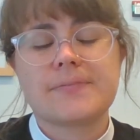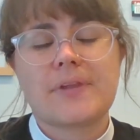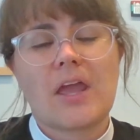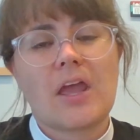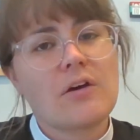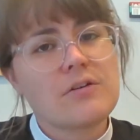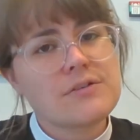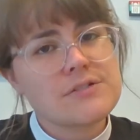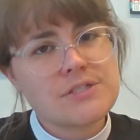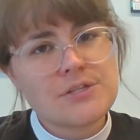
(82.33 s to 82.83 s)

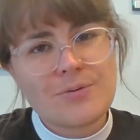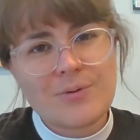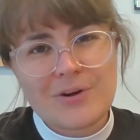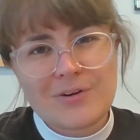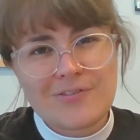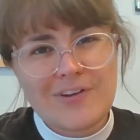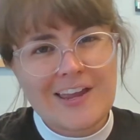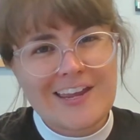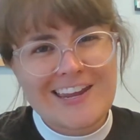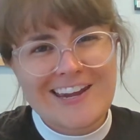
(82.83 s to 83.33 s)
I also want
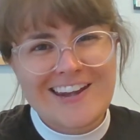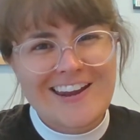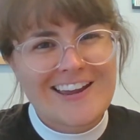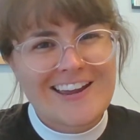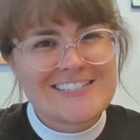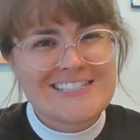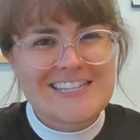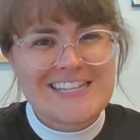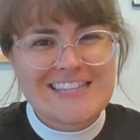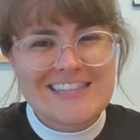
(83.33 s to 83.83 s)
to
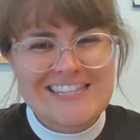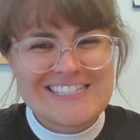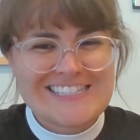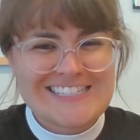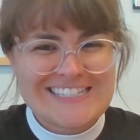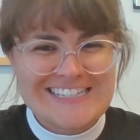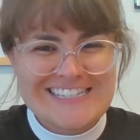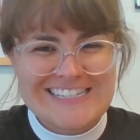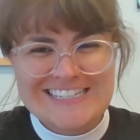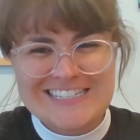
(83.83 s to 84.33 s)
recognize that
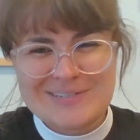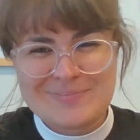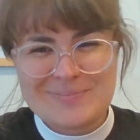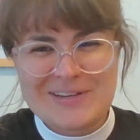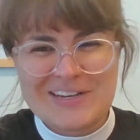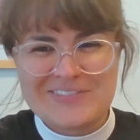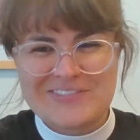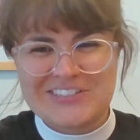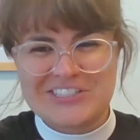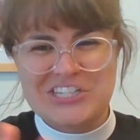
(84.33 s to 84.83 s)
this is a
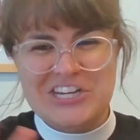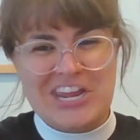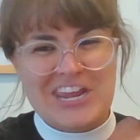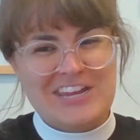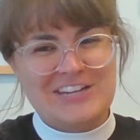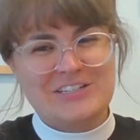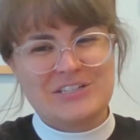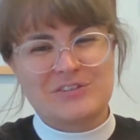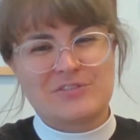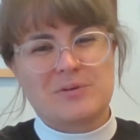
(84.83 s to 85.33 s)
bit of a
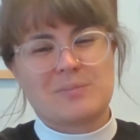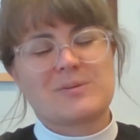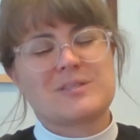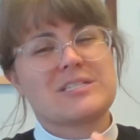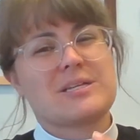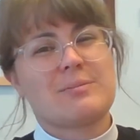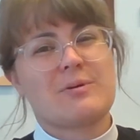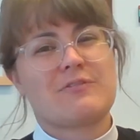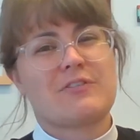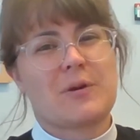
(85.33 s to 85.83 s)
change from
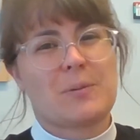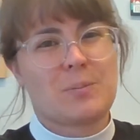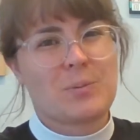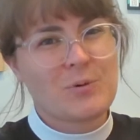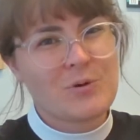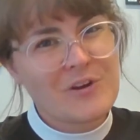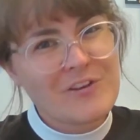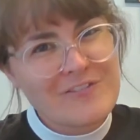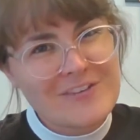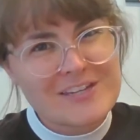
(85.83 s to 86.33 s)
some of our
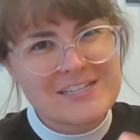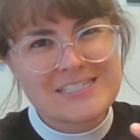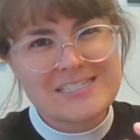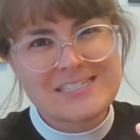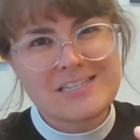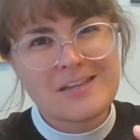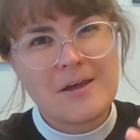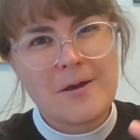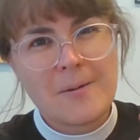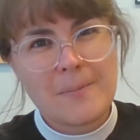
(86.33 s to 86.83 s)

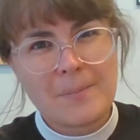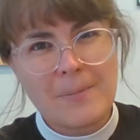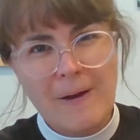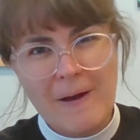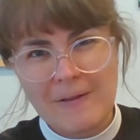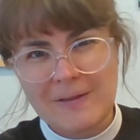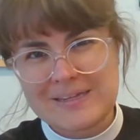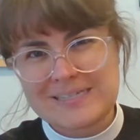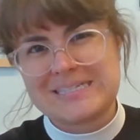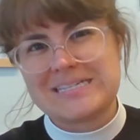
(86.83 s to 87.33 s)
previous
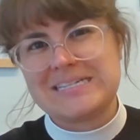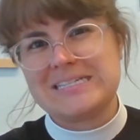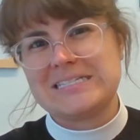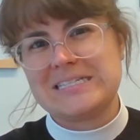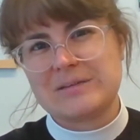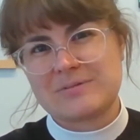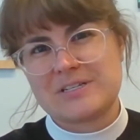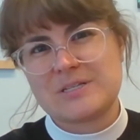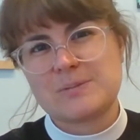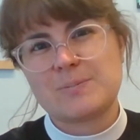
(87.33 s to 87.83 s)
policies
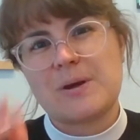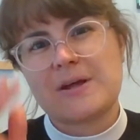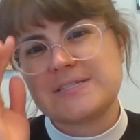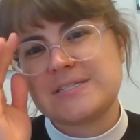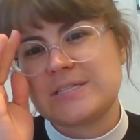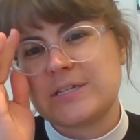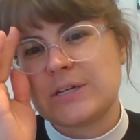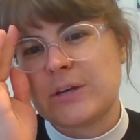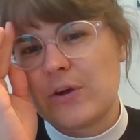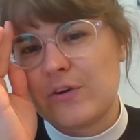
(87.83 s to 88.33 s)
in
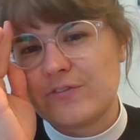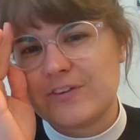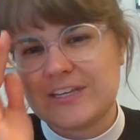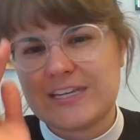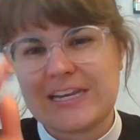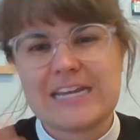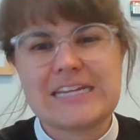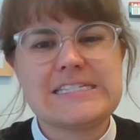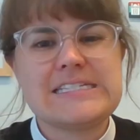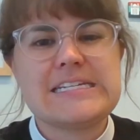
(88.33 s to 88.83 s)
response to
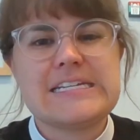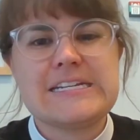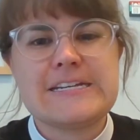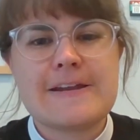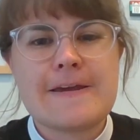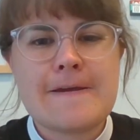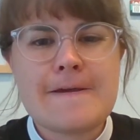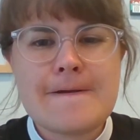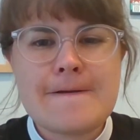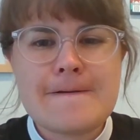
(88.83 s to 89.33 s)
COVID-19.